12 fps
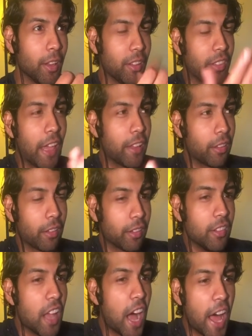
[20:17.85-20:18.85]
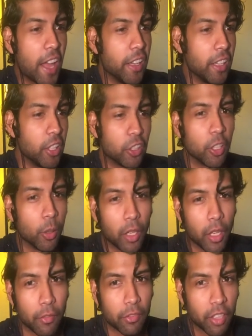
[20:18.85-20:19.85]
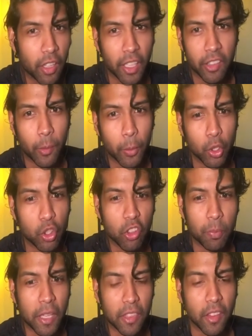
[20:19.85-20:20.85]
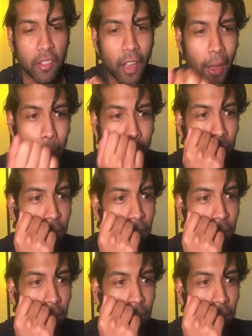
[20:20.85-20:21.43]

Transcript: that's not intuitive to like someone who just picked this up.